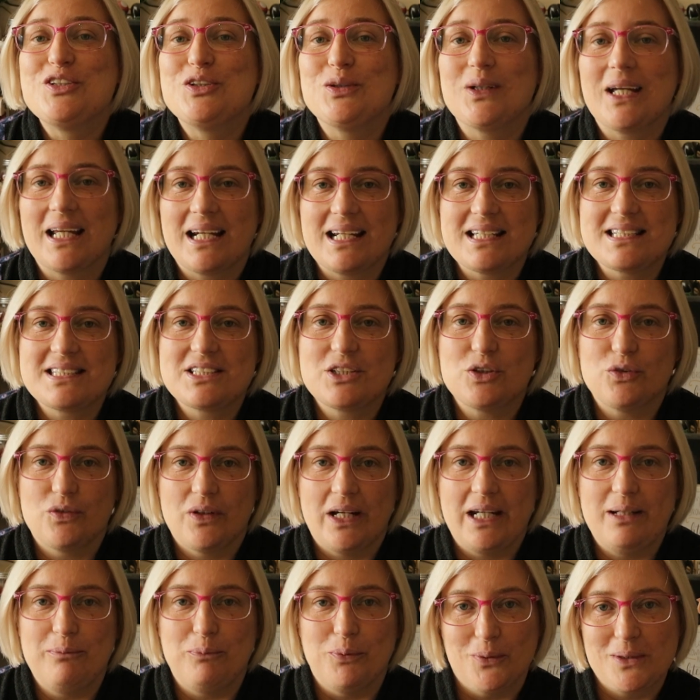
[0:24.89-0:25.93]
to get us to
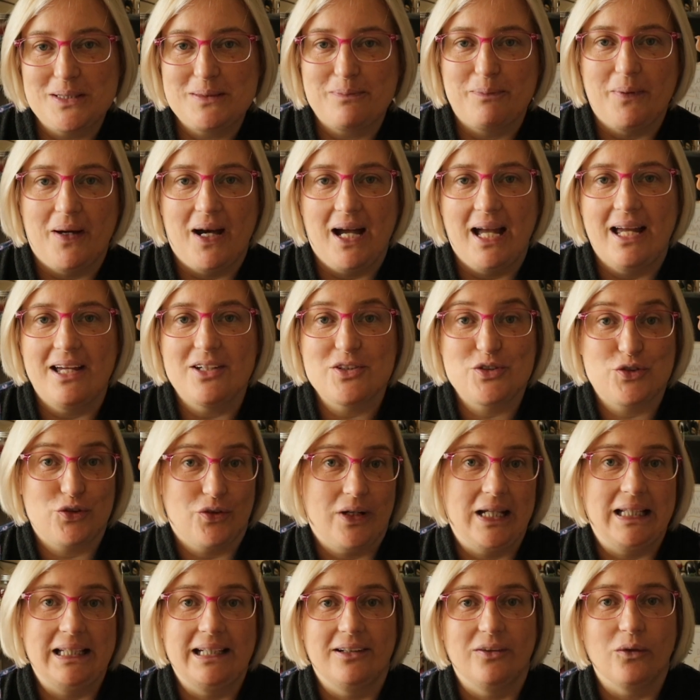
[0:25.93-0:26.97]
read books by
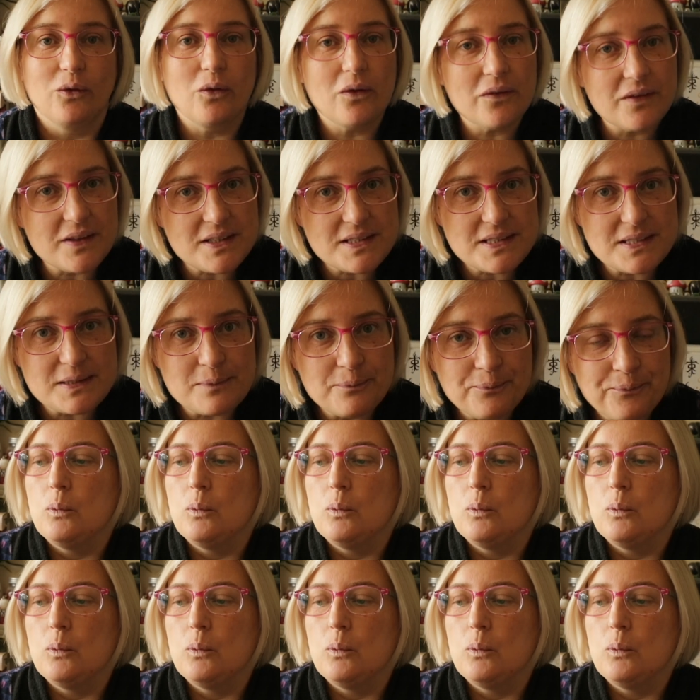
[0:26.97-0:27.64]
Australian authors.